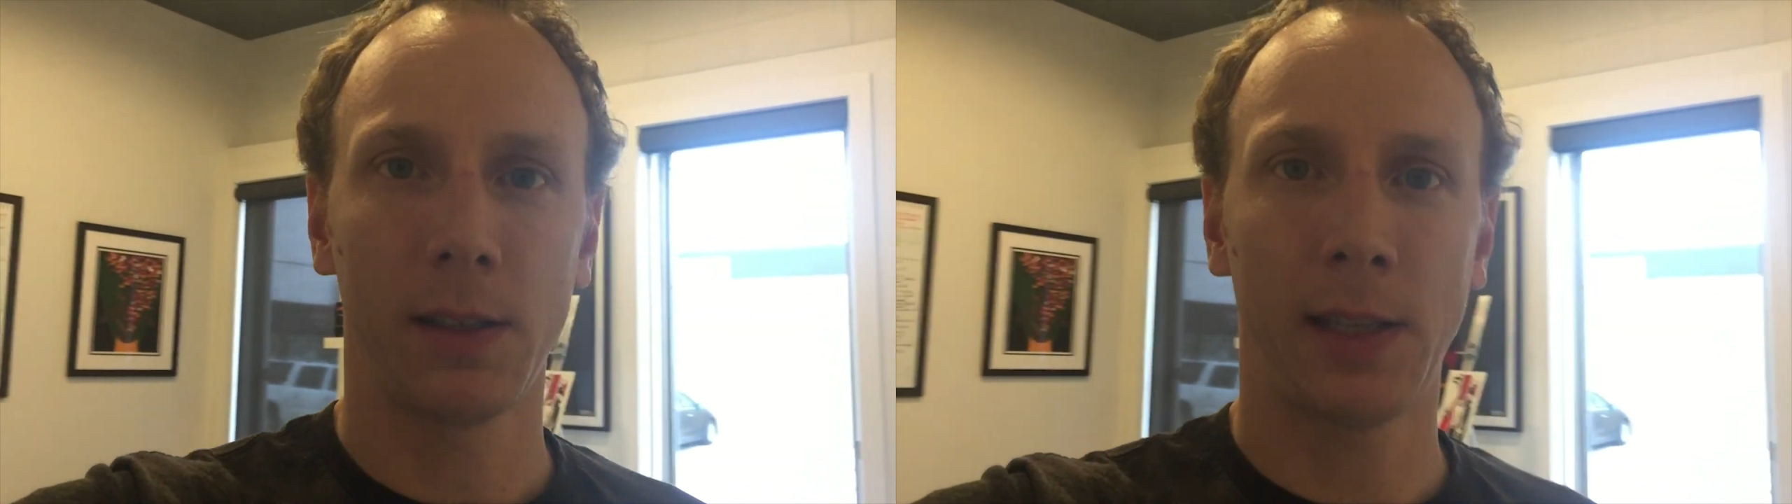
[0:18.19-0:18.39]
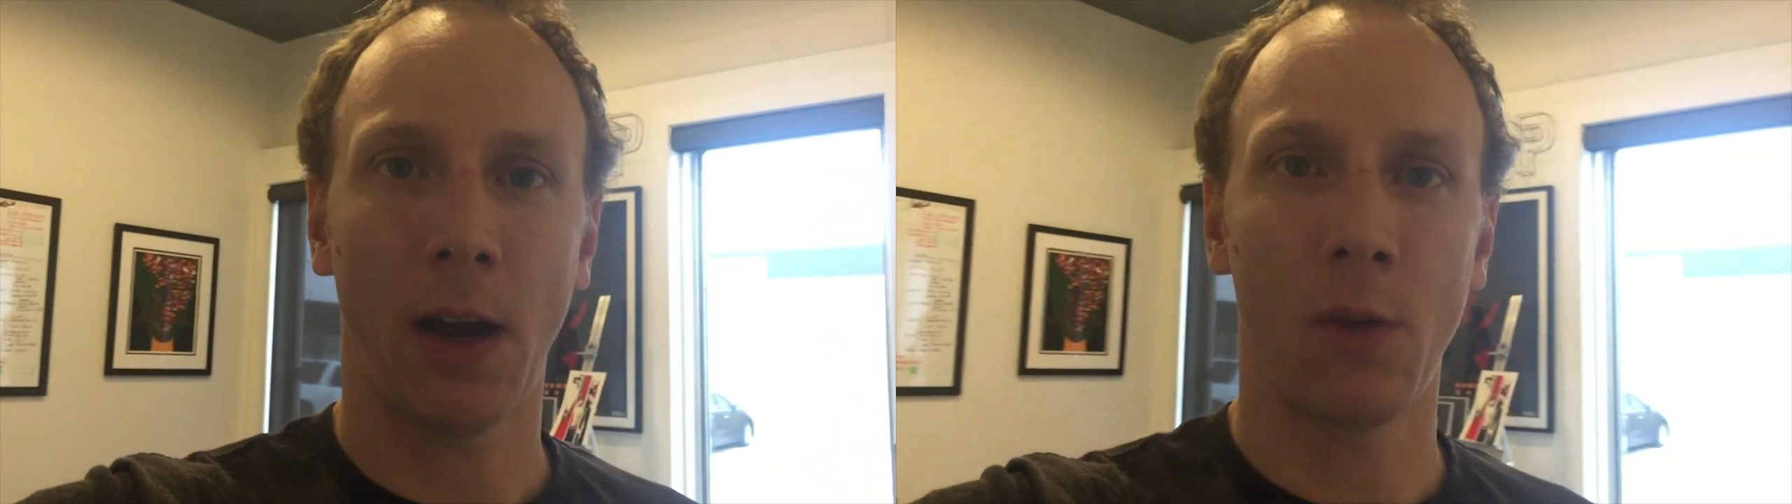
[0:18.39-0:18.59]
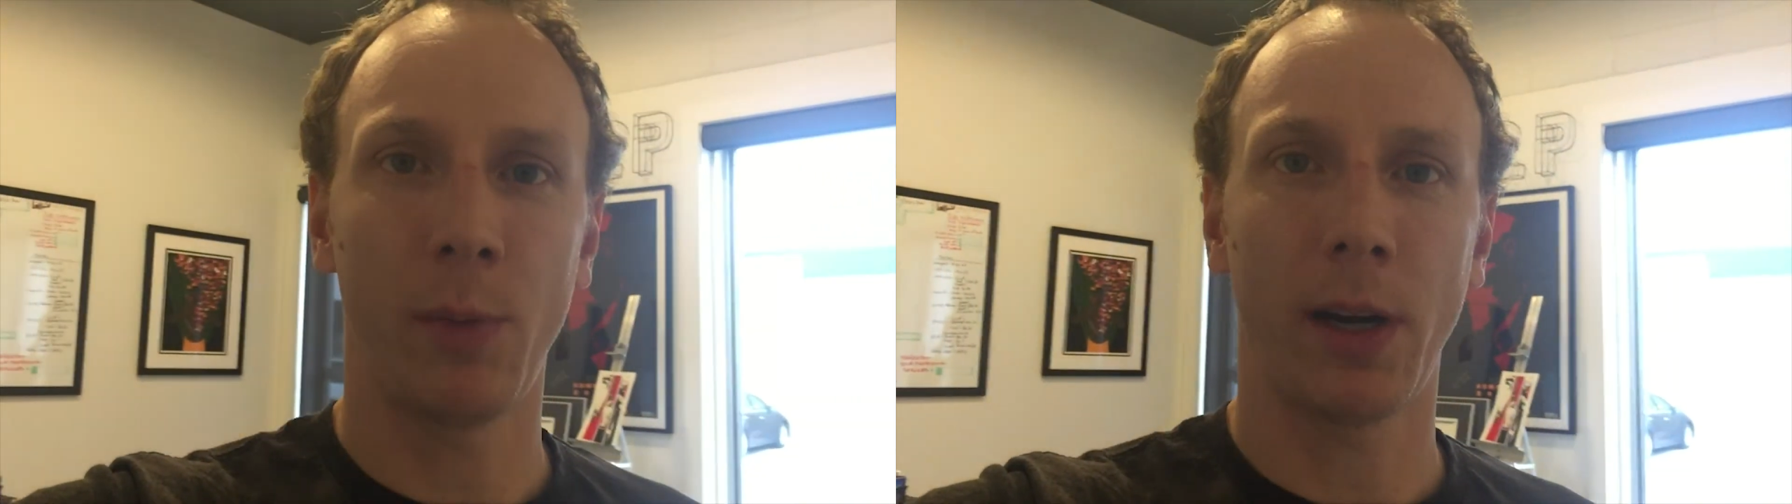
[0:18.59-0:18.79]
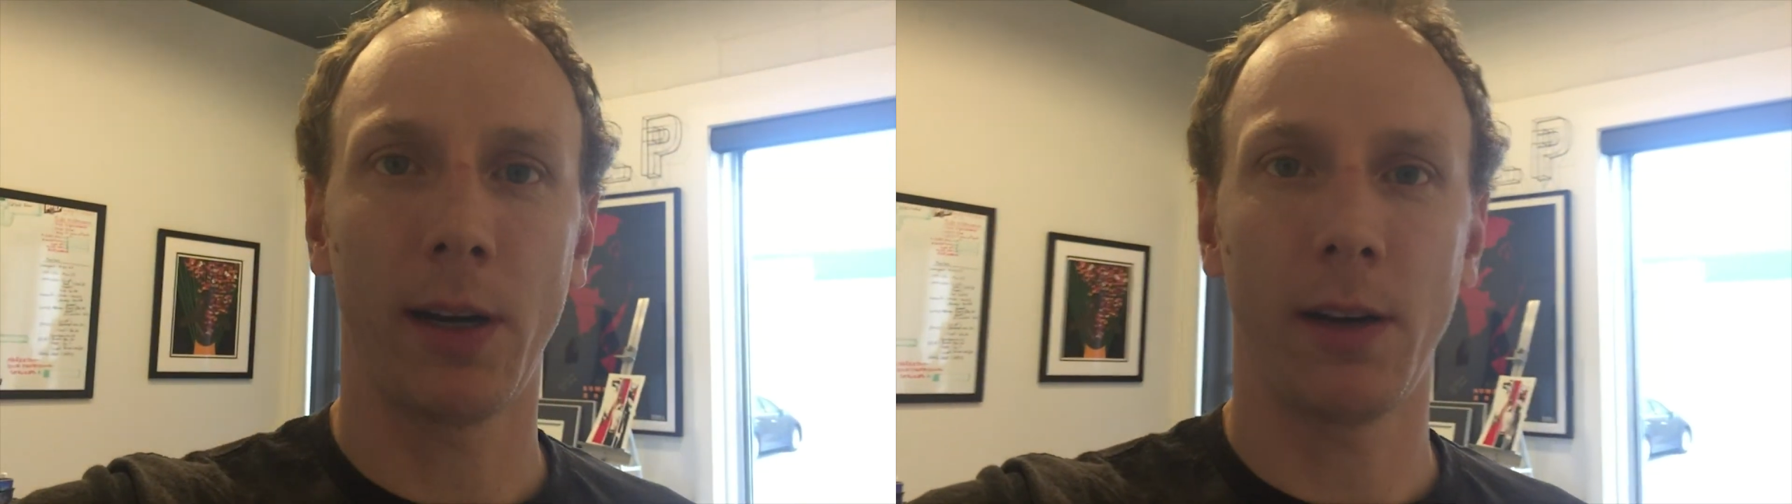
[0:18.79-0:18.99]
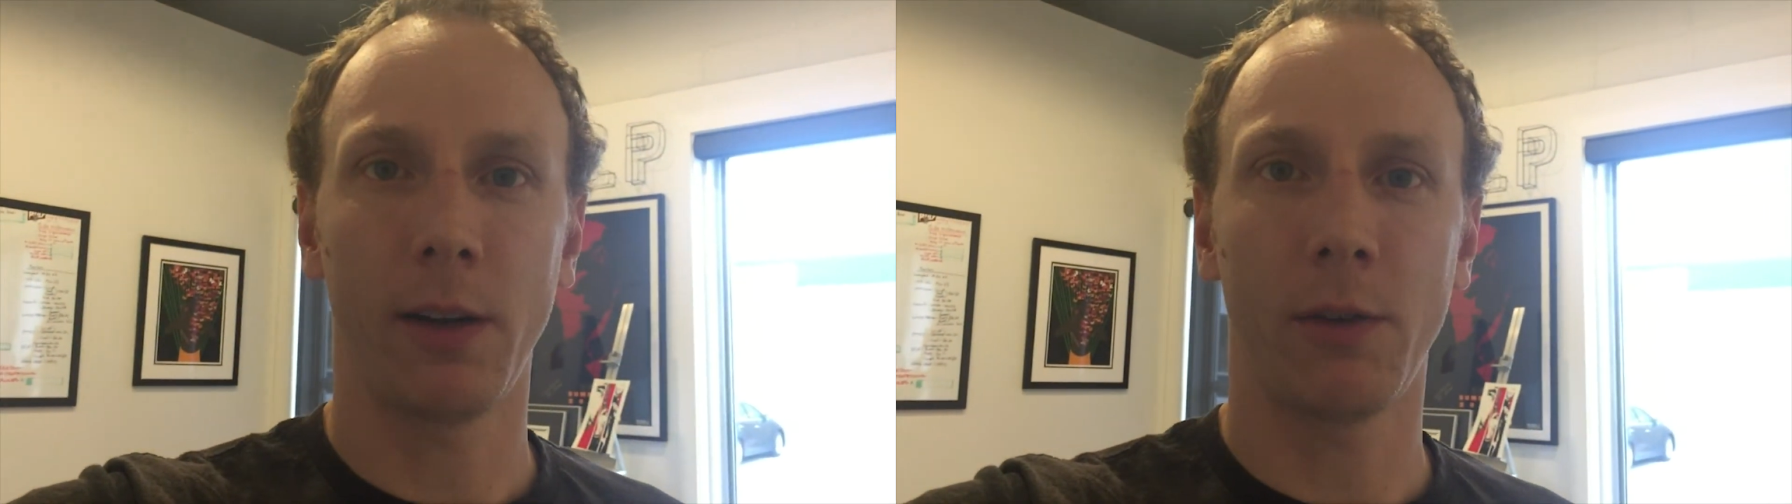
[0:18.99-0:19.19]
sound
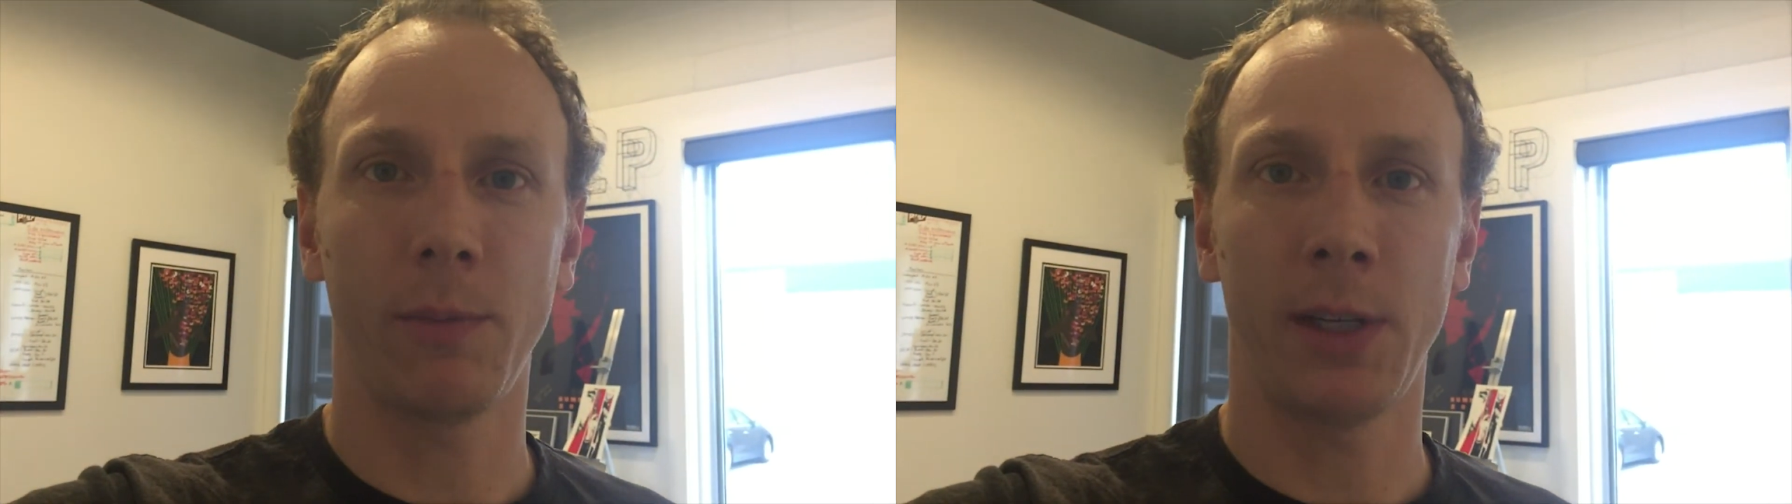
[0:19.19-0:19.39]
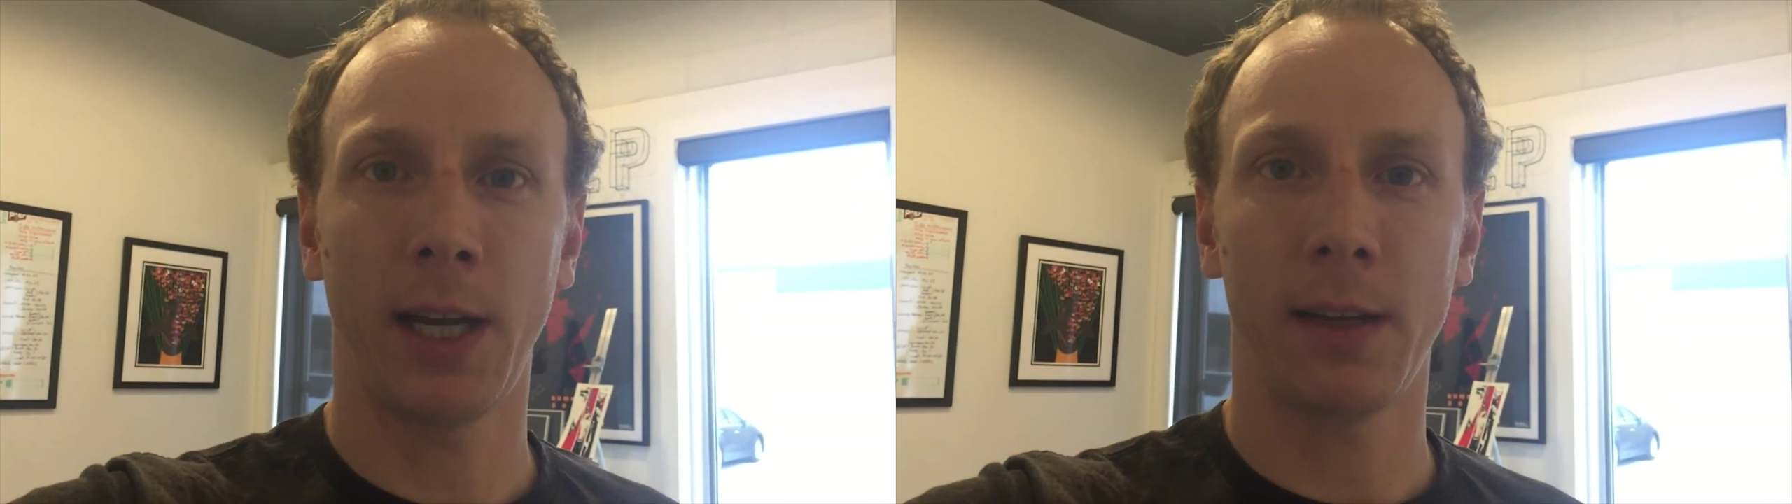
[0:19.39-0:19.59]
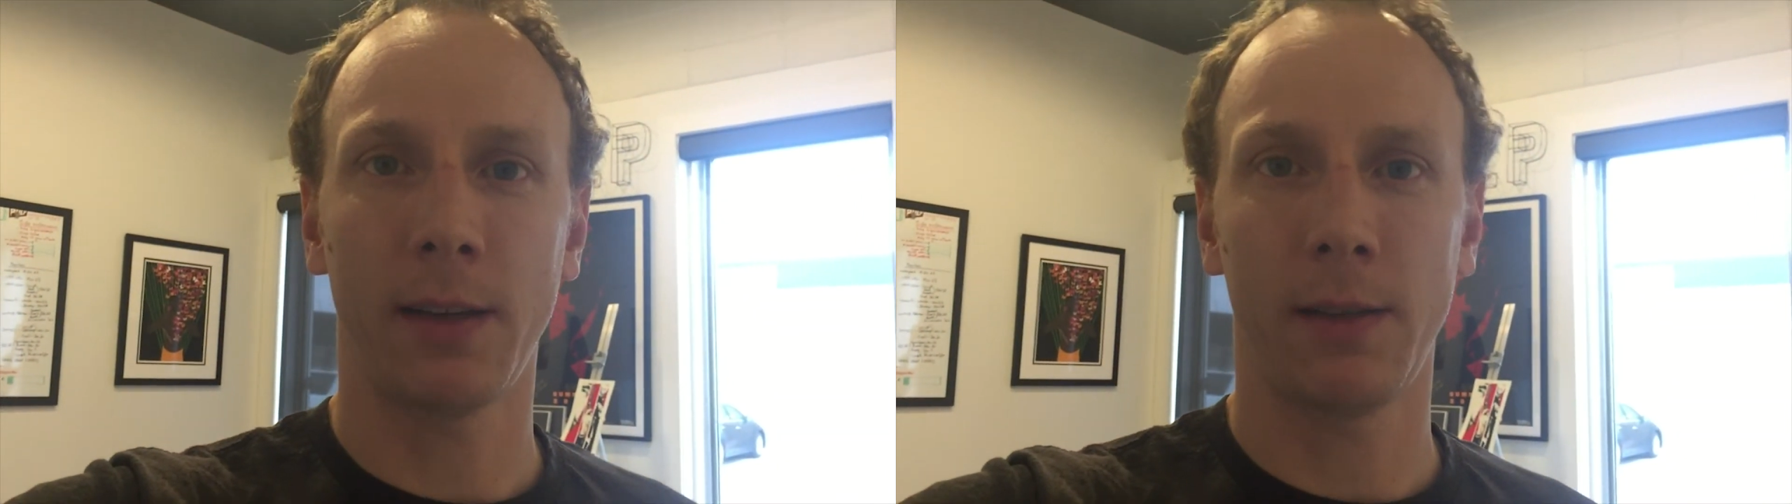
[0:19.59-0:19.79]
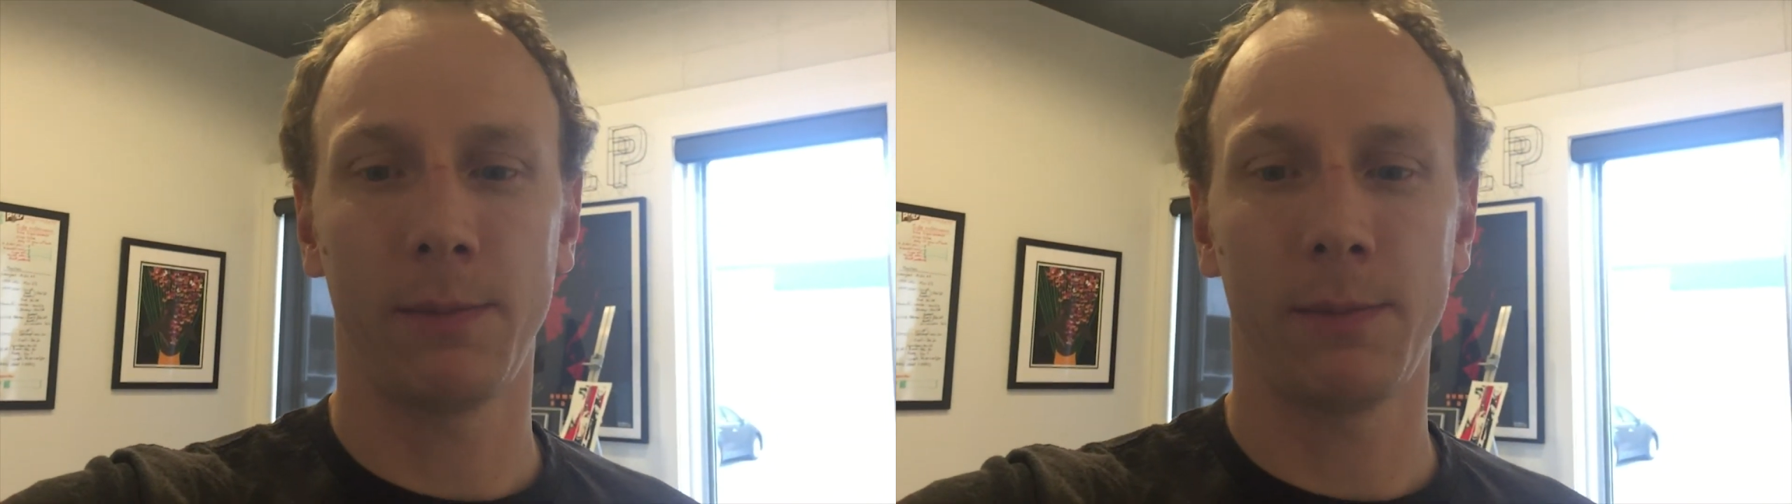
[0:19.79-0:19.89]
barrier equipment yet,